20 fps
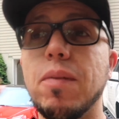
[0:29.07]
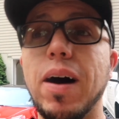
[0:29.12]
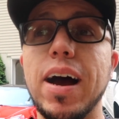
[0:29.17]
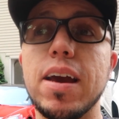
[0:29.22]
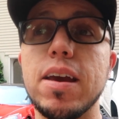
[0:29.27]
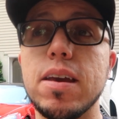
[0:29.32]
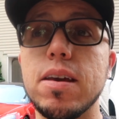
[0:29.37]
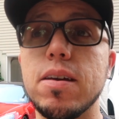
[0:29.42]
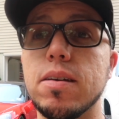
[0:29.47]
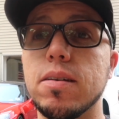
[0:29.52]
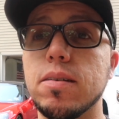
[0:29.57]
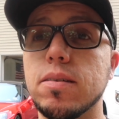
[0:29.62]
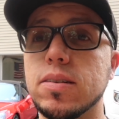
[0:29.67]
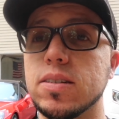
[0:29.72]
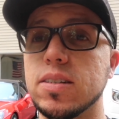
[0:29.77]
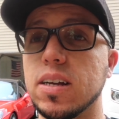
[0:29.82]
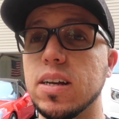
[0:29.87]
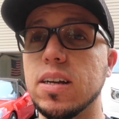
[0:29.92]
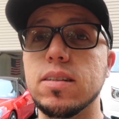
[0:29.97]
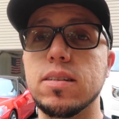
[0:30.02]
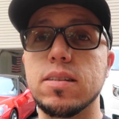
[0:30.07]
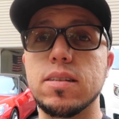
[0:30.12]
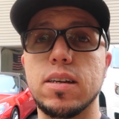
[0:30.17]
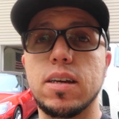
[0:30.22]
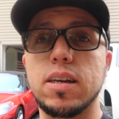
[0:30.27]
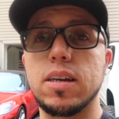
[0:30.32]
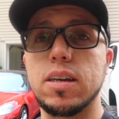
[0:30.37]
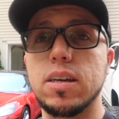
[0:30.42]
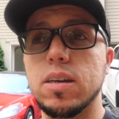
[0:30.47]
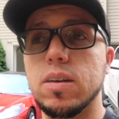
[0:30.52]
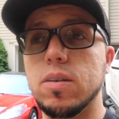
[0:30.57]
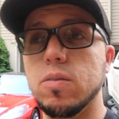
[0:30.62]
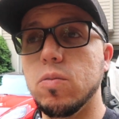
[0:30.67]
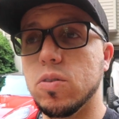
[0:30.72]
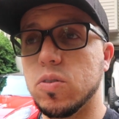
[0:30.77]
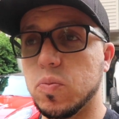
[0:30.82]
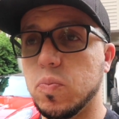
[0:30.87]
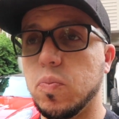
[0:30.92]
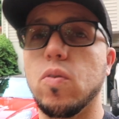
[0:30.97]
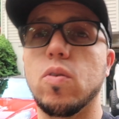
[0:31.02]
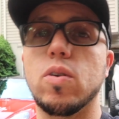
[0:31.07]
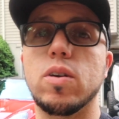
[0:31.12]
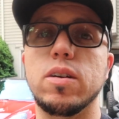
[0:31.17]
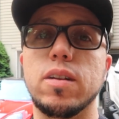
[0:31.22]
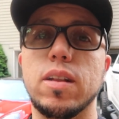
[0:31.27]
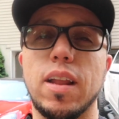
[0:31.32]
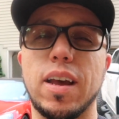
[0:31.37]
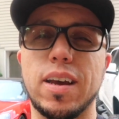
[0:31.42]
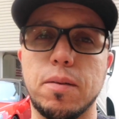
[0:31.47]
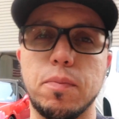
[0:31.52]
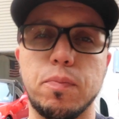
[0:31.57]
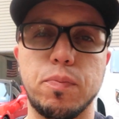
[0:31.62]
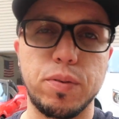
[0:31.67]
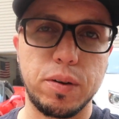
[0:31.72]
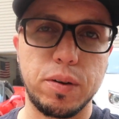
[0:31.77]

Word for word: My son, he was born like